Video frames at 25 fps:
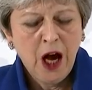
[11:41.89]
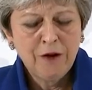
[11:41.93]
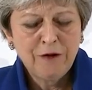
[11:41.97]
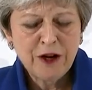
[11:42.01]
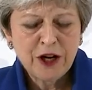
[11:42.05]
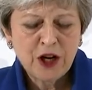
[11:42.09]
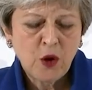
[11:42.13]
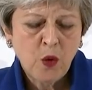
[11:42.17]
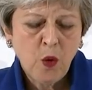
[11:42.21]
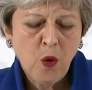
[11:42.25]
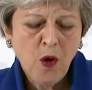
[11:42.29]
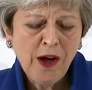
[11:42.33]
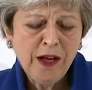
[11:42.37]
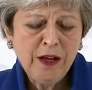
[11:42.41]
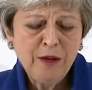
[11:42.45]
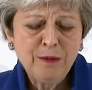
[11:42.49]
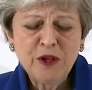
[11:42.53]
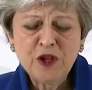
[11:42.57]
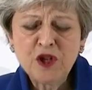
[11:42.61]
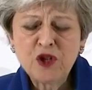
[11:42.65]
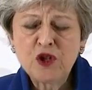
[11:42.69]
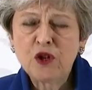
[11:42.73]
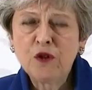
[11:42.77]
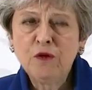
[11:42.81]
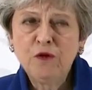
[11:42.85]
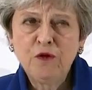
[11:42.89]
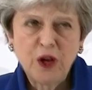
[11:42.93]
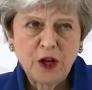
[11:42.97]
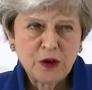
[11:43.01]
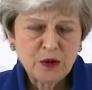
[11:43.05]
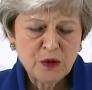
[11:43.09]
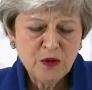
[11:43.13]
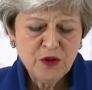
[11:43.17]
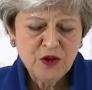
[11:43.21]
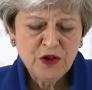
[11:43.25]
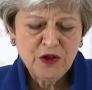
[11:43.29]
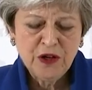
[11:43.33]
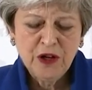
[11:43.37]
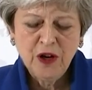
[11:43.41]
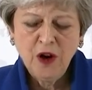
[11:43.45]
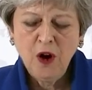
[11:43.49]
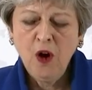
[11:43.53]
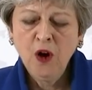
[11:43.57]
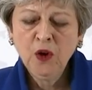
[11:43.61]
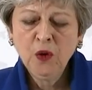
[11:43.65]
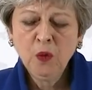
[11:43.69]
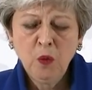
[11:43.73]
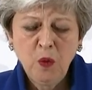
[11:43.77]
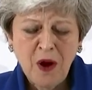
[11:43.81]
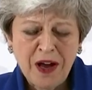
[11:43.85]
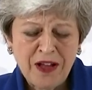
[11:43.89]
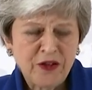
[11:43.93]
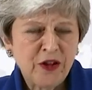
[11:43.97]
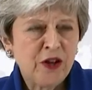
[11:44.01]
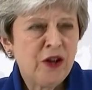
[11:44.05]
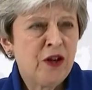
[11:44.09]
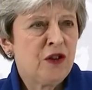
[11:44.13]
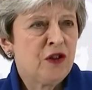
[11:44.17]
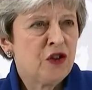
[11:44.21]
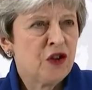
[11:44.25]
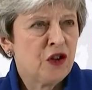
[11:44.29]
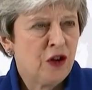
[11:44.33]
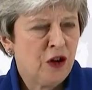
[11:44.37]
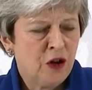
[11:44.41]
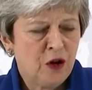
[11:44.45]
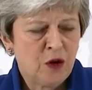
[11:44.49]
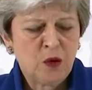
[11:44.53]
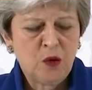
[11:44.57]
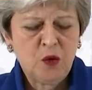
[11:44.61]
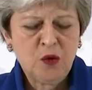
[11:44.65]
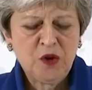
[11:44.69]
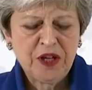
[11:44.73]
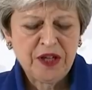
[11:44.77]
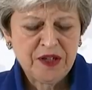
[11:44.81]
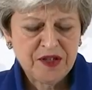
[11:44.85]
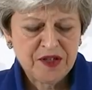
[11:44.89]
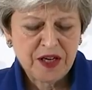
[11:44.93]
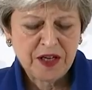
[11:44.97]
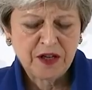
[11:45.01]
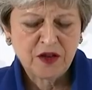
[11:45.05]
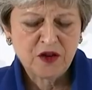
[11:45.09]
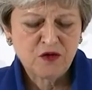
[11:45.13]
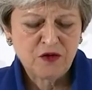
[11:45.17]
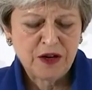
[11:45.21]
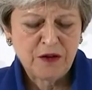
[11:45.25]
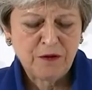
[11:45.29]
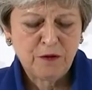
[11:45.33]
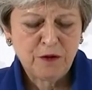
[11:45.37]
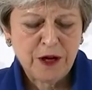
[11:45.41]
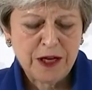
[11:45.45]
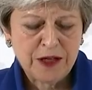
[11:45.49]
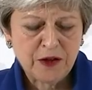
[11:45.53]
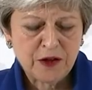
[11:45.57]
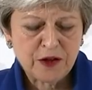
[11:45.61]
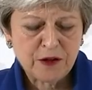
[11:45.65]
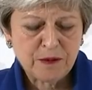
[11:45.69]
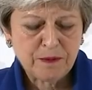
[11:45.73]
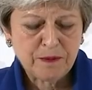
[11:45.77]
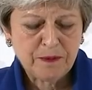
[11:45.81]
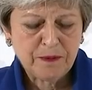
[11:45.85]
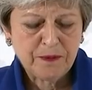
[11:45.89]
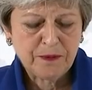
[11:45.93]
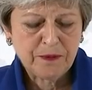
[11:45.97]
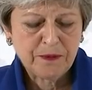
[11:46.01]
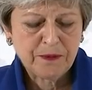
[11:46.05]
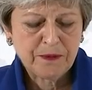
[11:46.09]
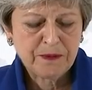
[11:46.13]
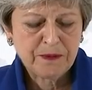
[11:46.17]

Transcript: a requirement to vote on whether to hold a second referendum.